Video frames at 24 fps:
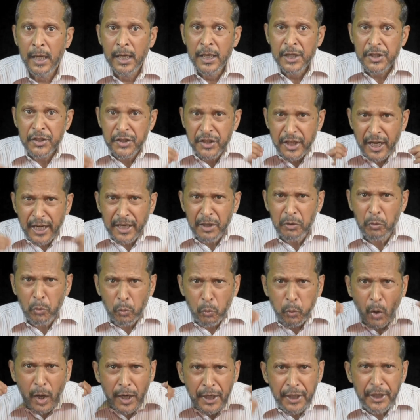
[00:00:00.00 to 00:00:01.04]
said
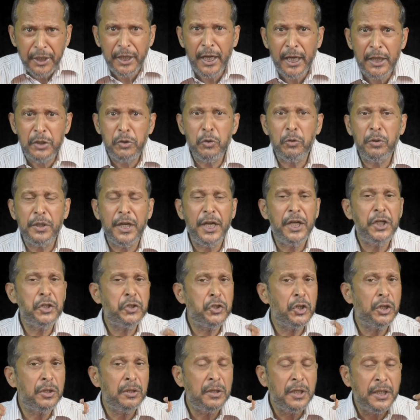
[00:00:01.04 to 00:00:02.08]
quality
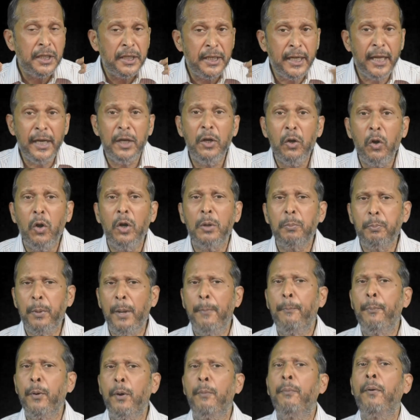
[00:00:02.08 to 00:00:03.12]
education cannot be
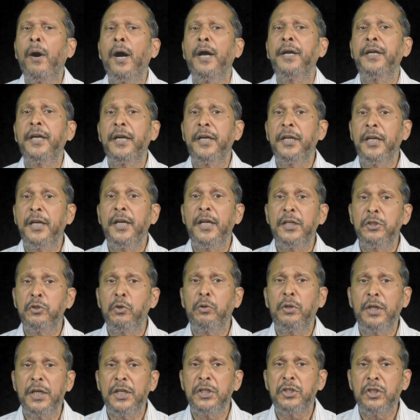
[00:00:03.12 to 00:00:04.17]
provided in
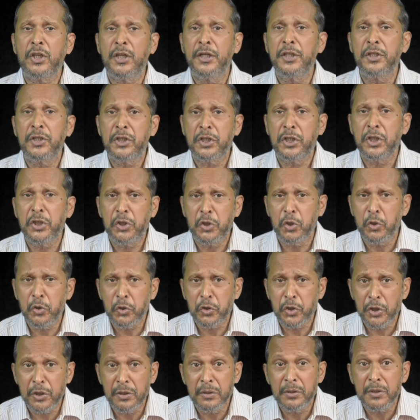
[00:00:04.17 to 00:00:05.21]
educational
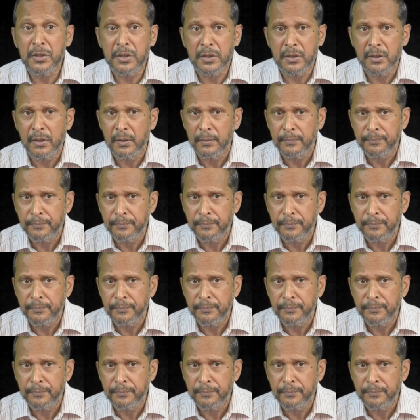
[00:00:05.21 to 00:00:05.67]
institutions